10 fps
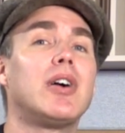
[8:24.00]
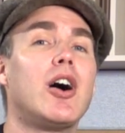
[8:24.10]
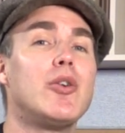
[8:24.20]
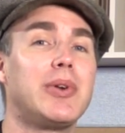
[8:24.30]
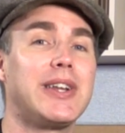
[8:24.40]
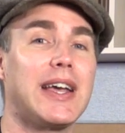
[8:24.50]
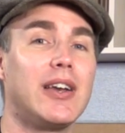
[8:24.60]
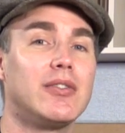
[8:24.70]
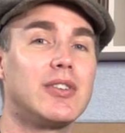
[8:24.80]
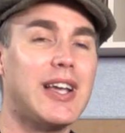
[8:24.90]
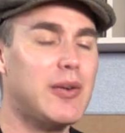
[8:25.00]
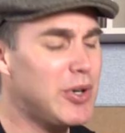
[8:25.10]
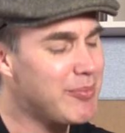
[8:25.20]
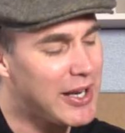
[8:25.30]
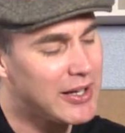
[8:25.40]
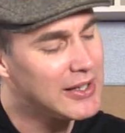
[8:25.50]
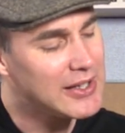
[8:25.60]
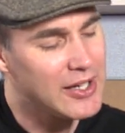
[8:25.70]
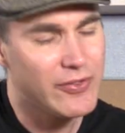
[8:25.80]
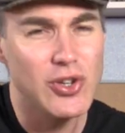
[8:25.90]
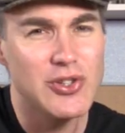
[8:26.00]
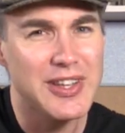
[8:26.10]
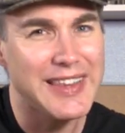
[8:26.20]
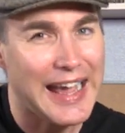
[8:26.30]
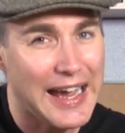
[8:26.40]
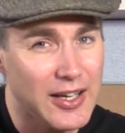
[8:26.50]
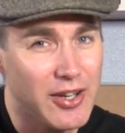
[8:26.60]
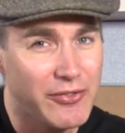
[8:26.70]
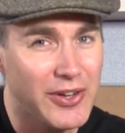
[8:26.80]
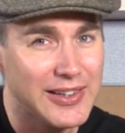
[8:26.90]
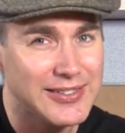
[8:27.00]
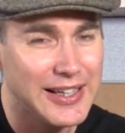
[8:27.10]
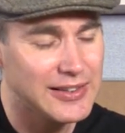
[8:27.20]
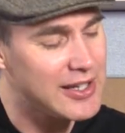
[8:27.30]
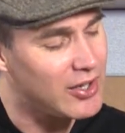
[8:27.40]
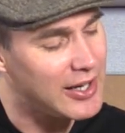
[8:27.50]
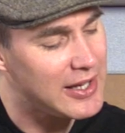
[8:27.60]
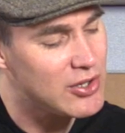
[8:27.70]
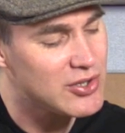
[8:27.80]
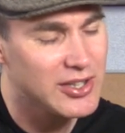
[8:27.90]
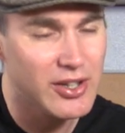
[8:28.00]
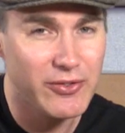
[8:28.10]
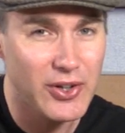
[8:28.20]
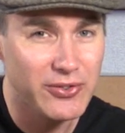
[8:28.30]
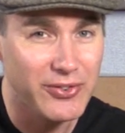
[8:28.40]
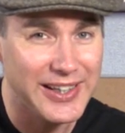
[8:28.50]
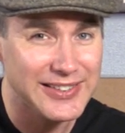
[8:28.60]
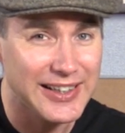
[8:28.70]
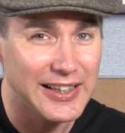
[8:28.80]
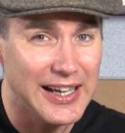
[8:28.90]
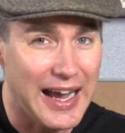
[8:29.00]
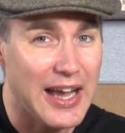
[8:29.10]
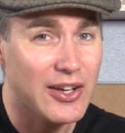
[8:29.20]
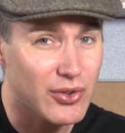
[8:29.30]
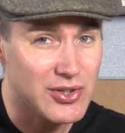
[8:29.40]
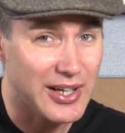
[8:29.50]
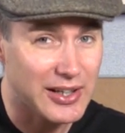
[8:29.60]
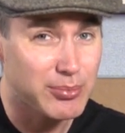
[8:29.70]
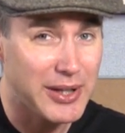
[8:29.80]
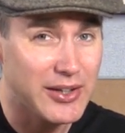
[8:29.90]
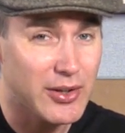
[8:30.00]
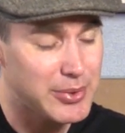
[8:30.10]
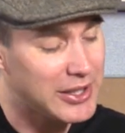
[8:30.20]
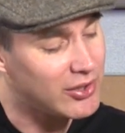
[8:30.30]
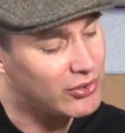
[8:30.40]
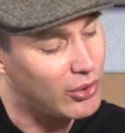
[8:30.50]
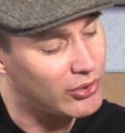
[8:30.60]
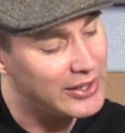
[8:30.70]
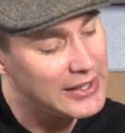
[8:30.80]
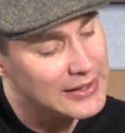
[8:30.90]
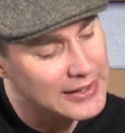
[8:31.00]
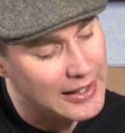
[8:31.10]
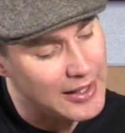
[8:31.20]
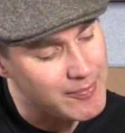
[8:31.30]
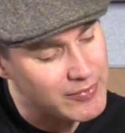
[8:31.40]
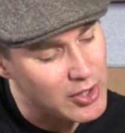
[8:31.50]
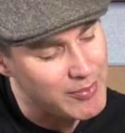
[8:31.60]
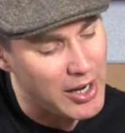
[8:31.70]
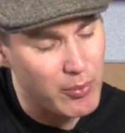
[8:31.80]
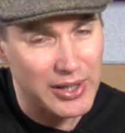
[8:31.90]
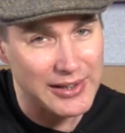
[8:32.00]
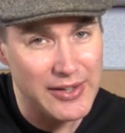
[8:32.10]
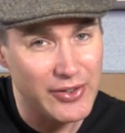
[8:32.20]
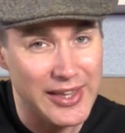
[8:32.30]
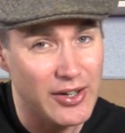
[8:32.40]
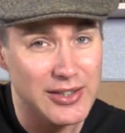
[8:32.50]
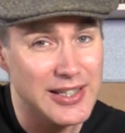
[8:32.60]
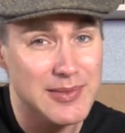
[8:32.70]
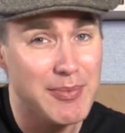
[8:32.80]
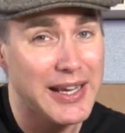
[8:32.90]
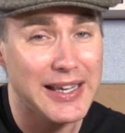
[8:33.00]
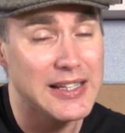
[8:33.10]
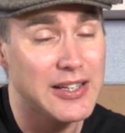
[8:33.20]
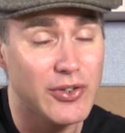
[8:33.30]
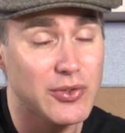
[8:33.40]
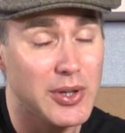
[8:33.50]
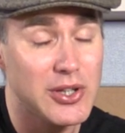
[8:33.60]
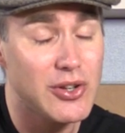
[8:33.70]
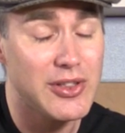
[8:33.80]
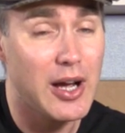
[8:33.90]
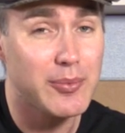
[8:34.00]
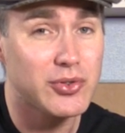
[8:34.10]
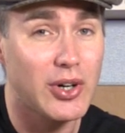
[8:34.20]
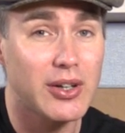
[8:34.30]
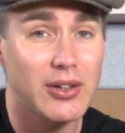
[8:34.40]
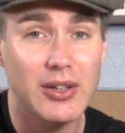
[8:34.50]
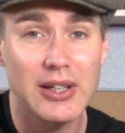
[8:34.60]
Open again. Okay, wouldn't matter if you're using the anchor finger technique, i.e. using your first finger to anchor as I explained in the beginner's course. You might want to leave it there, and it doesn't make any difference when you do the upstroke